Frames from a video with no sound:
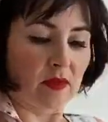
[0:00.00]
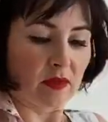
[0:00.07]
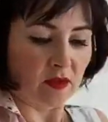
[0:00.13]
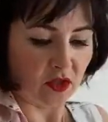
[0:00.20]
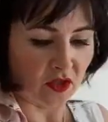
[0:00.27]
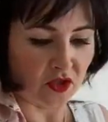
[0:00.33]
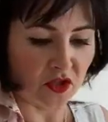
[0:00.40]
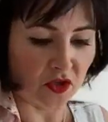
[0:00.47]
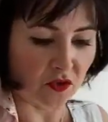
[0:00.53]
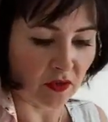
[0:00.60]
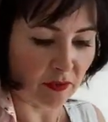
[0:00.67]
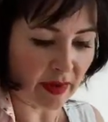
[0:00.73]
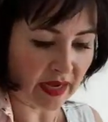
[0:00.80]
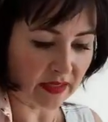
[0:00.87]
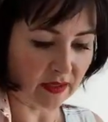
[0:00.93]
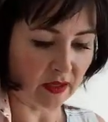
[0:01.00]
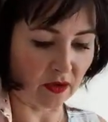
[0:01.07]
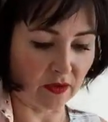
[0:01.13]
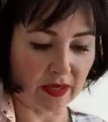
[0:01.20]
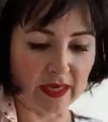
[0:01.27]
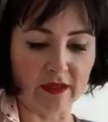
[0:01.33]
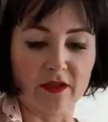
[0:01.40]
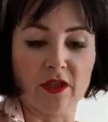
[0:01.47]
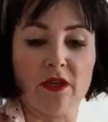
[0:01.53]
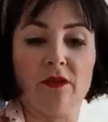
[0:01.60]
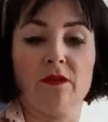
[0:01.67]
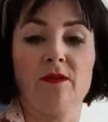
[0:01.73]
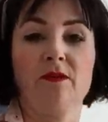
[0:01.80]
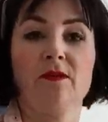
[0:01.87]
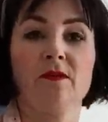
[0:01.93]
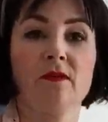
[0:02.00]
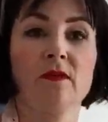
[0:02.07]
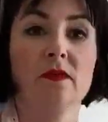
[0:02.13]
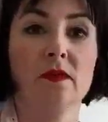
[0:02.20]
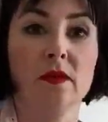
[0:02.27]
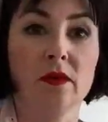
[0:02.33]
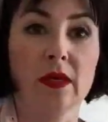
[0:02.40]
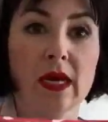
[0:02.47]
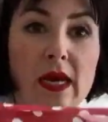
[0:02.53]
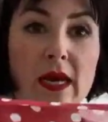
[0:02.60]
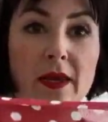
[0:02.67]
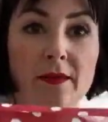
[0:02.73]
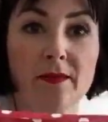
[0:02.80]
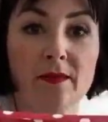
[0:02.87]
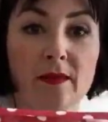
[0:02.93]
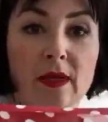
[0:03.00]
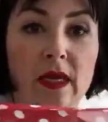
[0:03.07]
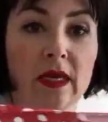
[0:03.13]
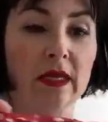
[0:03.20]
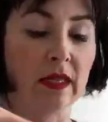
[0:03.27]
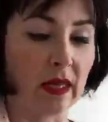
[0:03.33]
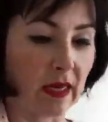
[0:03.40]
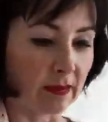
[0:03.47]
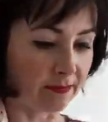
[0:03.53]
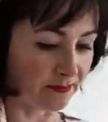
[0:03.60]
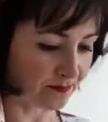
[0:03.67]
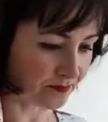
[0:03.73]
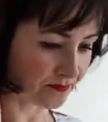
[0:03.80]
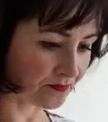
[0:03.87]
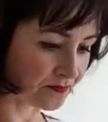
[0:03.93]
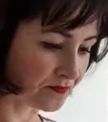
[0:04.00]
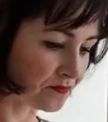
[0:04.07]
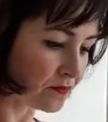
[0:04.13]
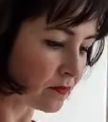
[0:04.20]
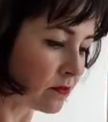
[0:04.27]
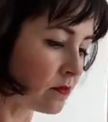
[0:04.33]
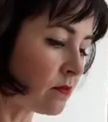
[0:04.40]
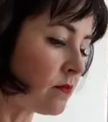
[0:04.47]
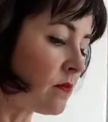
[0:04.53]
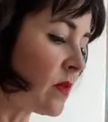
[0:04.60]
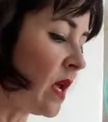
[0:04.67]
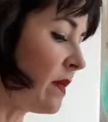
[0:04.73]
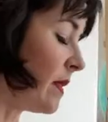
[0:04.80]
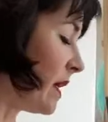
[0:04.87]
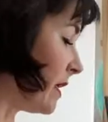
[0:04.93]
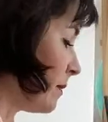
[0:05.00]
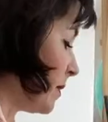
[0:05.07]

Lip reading: just do the best that you can do, okay, like that. And then I'm